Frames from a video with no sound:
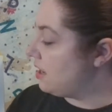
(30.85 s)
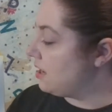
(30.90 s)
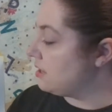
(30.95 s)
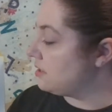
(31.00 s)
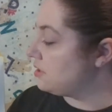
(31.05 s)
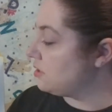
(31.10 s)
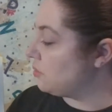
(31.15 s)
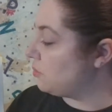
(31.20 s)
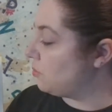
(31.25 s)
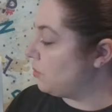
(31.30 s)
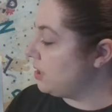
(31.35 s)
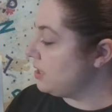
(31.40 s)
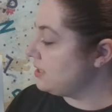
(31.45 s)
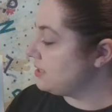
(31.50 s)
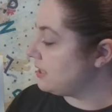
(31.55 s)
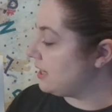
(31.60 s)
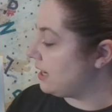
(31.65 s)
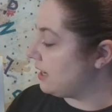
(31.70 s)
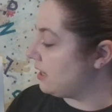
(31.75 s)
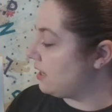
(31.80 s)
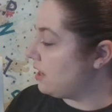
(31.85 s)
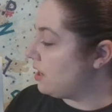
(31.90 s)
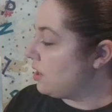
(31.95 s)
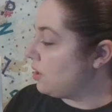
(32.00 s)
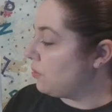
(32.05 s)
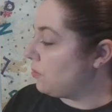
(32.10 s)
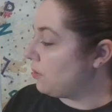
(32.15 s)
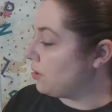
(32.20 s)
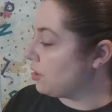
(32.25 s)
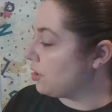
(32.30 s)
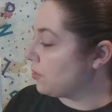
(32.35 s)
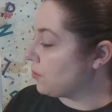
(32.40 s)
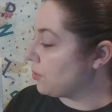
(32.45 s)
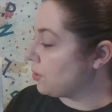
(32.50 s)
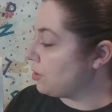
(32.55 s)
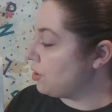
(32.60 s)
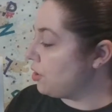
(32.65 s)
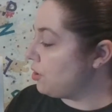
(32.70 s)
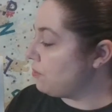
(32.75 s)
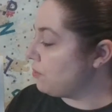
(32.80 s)
Until one day, when there
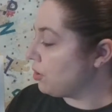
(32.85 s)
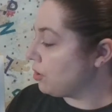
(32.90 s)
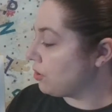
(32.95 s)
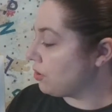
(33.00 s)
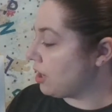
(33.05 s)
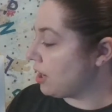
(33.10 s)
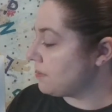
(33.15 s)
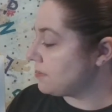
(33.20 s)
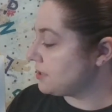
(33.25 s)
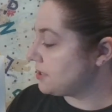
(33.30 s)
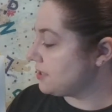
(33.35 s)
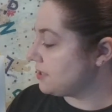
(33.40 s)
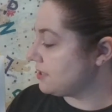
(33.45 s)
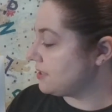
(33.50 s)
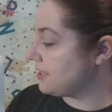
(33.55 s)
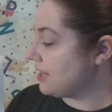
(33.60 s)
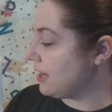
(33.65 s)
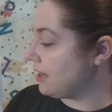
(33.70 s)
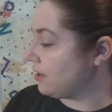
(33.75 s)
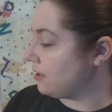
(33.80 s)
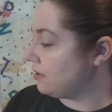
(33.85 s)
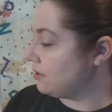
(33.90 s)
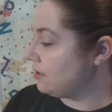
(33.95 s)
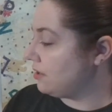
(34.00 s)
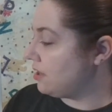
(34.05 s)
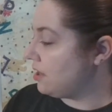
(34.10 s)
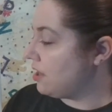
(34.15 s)
were no more crops to sell,